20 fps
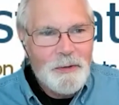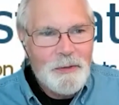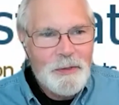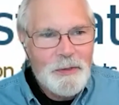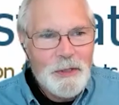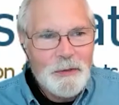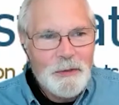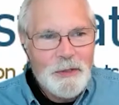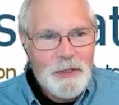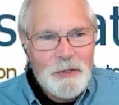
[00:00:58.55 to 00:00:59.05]

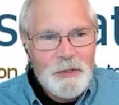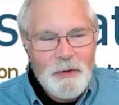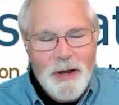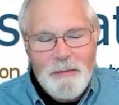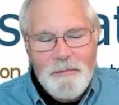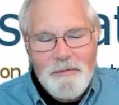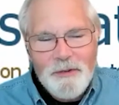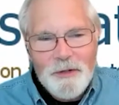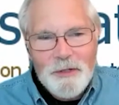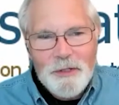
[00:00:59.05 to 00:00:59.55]
So
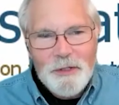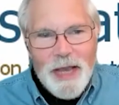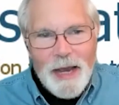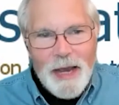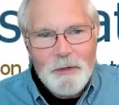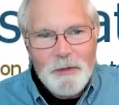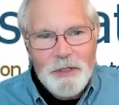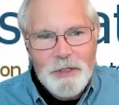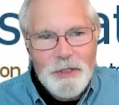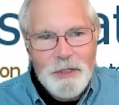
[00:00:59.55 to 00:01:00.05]
describe for us
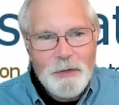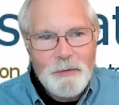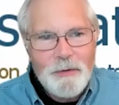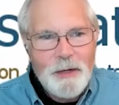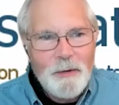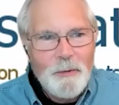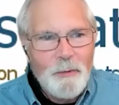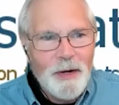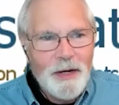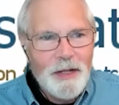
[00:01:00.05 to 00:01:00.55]
how it's
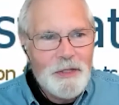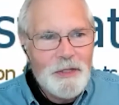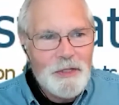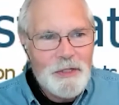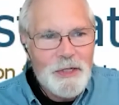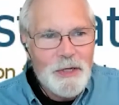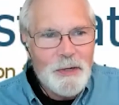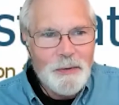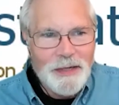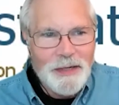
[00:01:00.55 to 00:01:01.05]
doing what it's
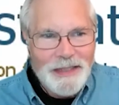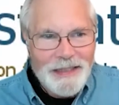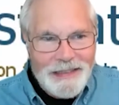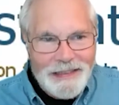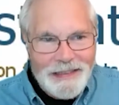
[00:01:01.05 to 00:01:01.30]
doing.